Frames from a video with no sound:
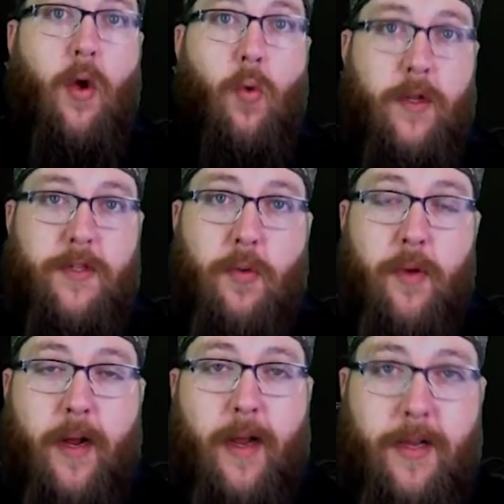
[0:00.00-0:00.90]
What's
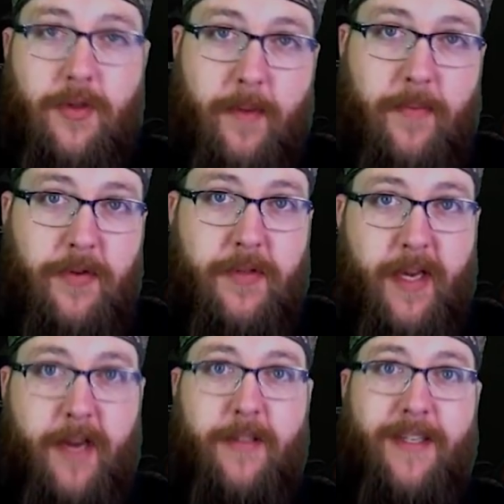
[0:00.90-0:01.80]
going on guys,
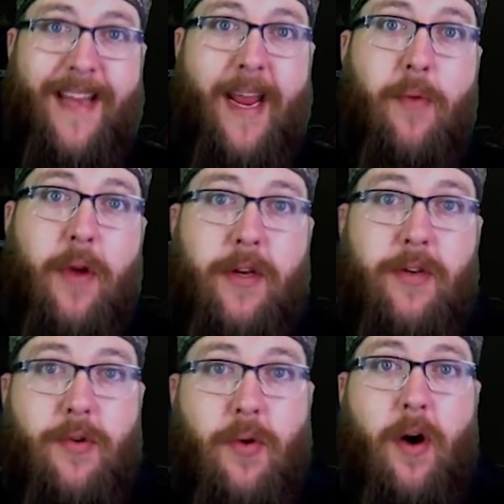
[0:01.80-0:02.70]
Dropaduski here. Today we're going to do